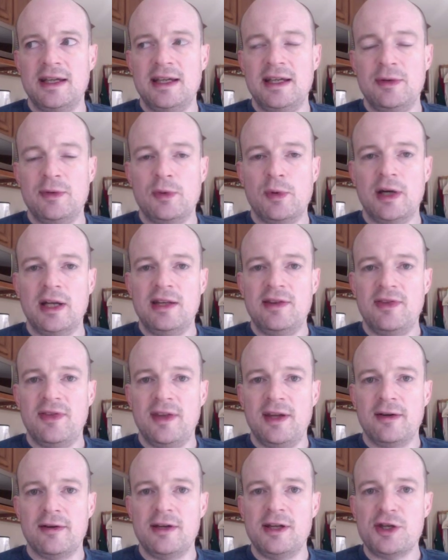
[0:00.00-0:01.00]
what in
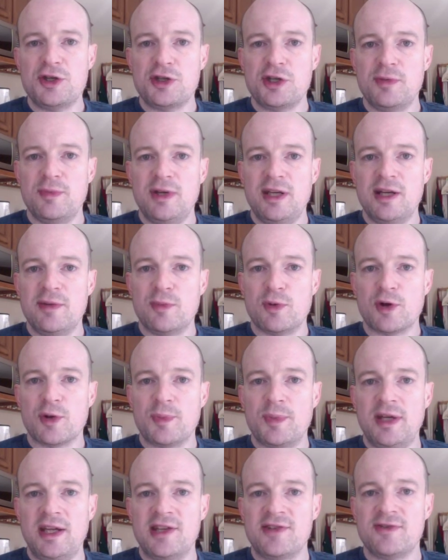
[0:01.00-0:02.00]
theory should be a more
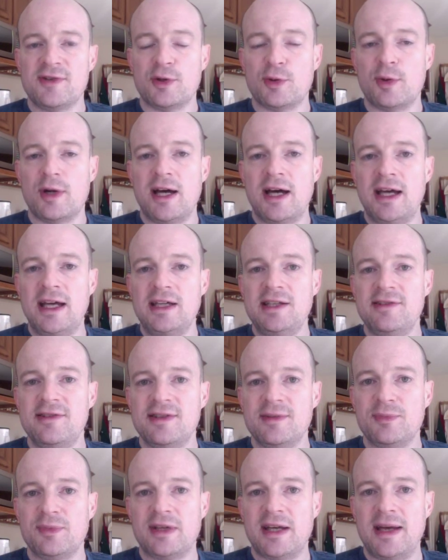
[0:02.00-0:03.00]
peaceful ride,
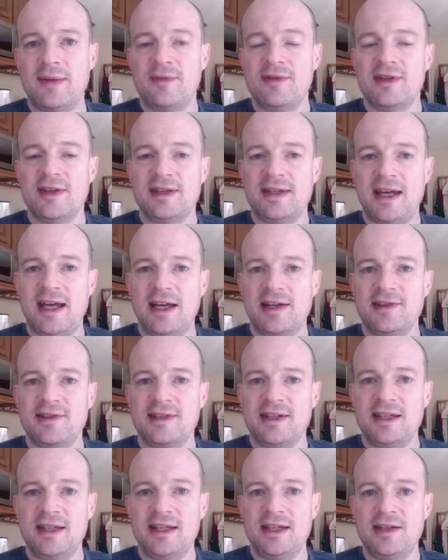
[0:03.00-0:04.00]
sometimes the
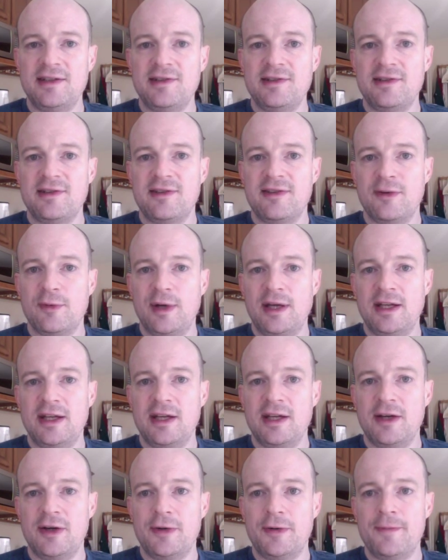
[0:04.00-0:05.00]
taxi is the way to
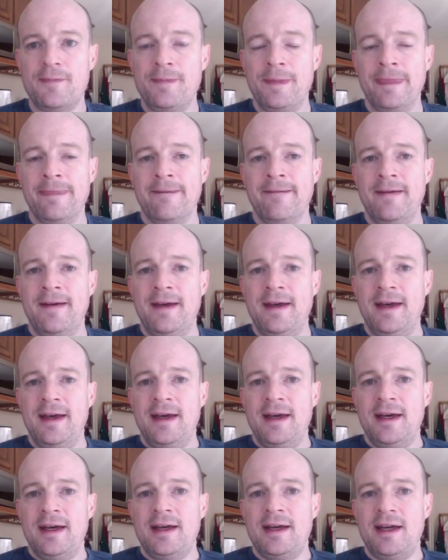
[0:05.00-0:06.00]
go.
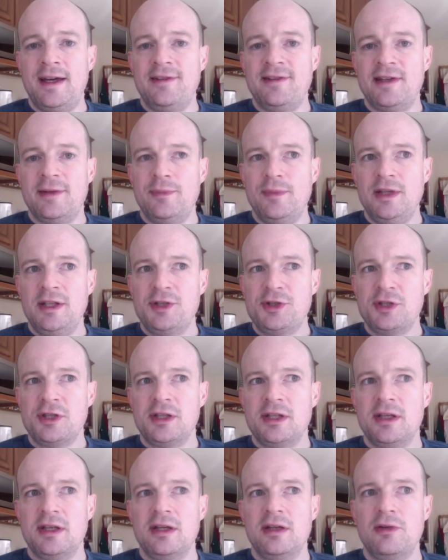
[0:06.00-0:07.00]
As I
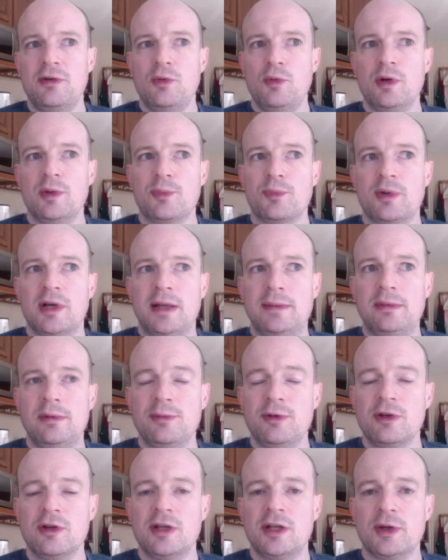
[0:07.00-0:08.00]
mentioned, one problem
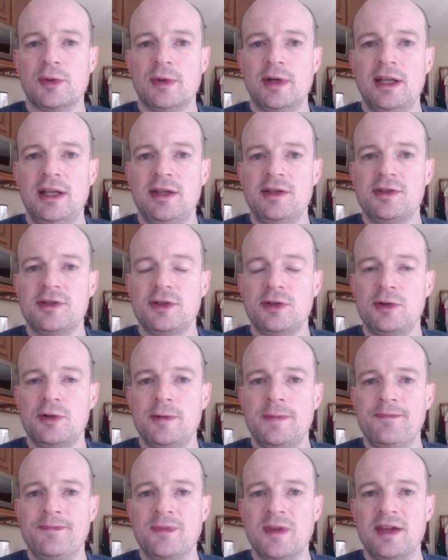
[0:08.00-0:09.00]
you're going to run
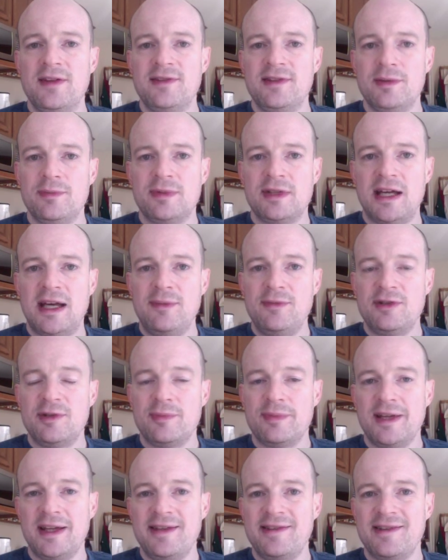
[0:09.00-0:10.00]
into, sometimes in
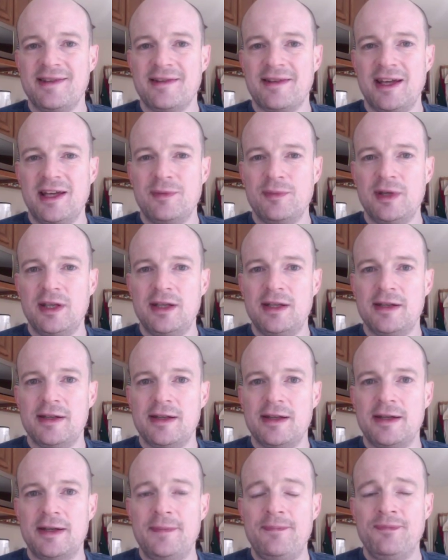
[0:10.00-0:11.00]
places like
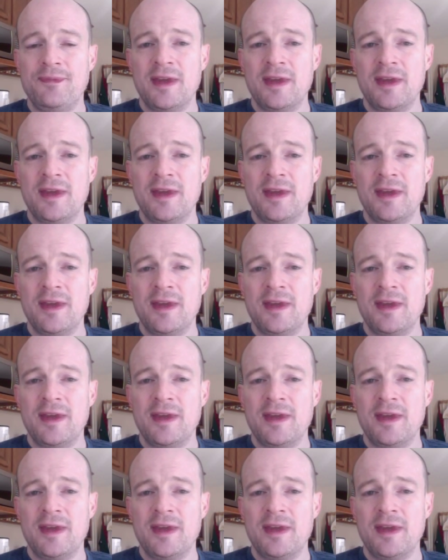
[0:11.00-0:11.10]
Manila,